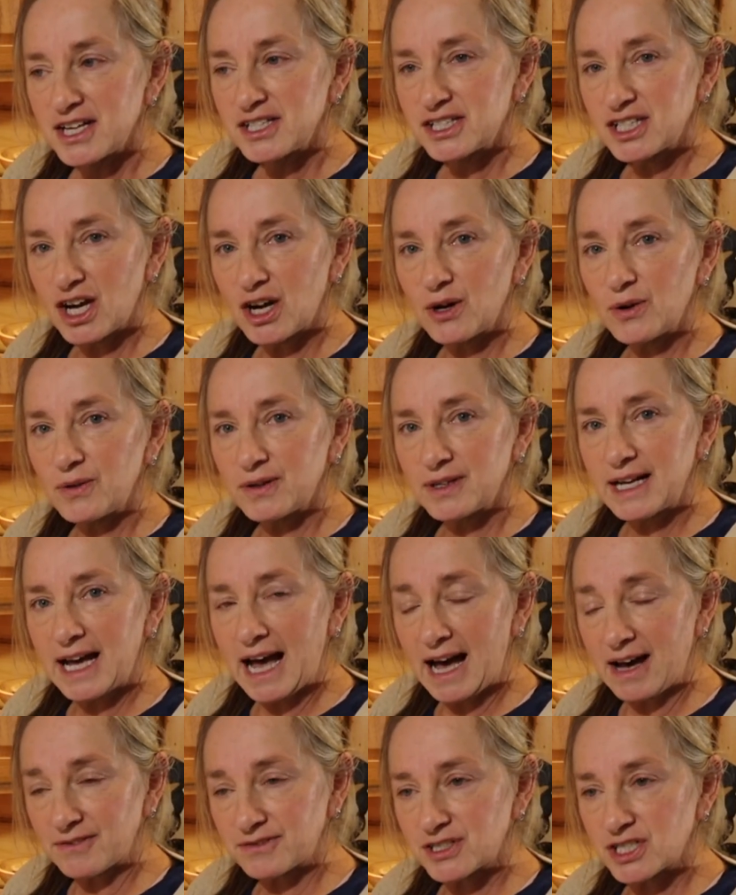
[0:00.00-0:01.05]
So
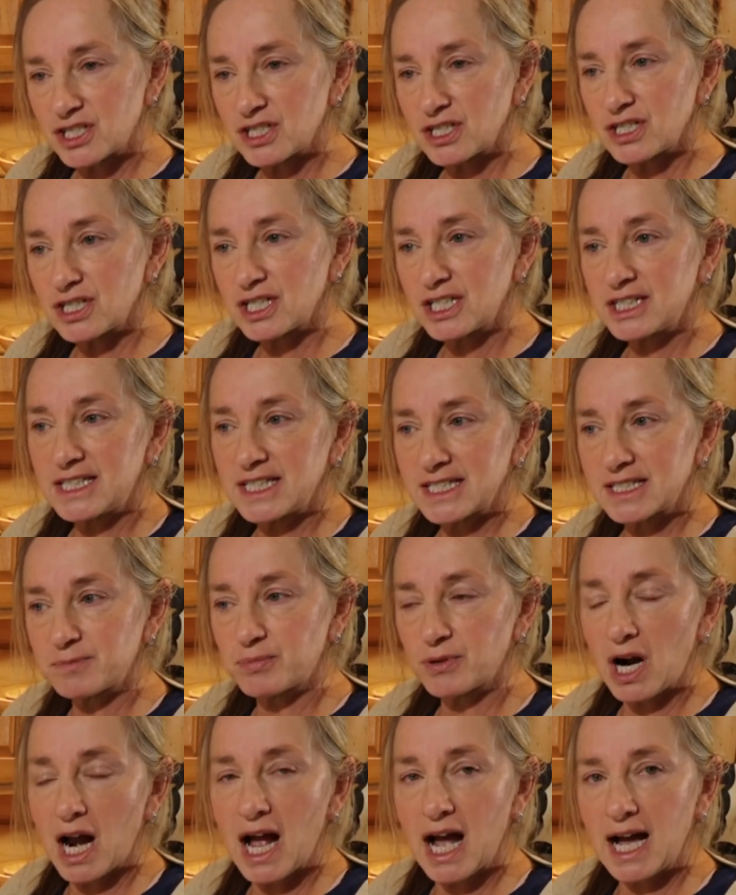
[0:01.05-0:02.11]
after this
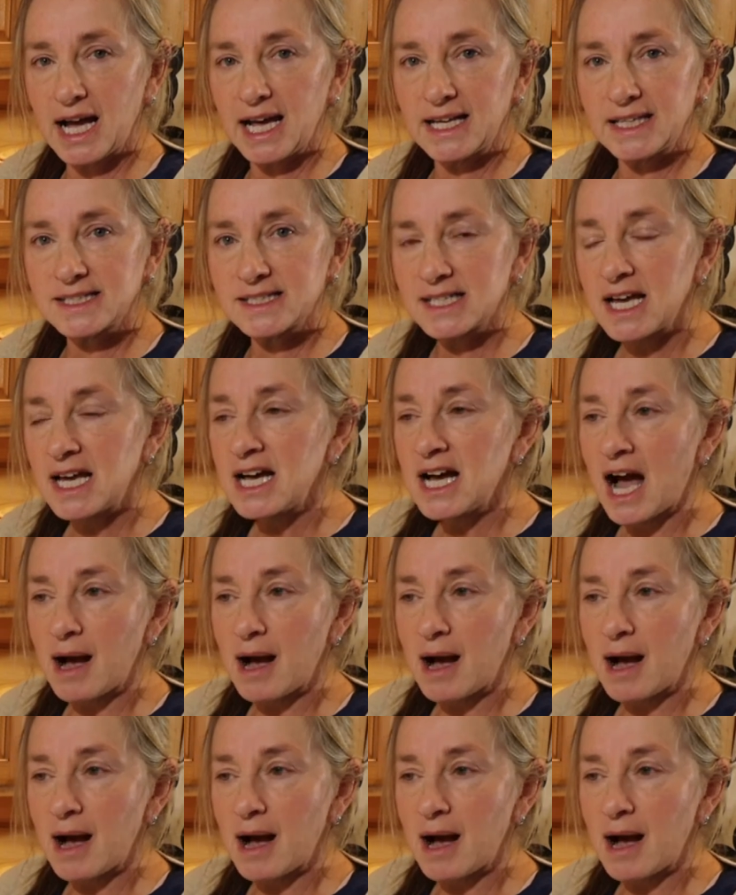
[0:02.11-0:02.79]
brines,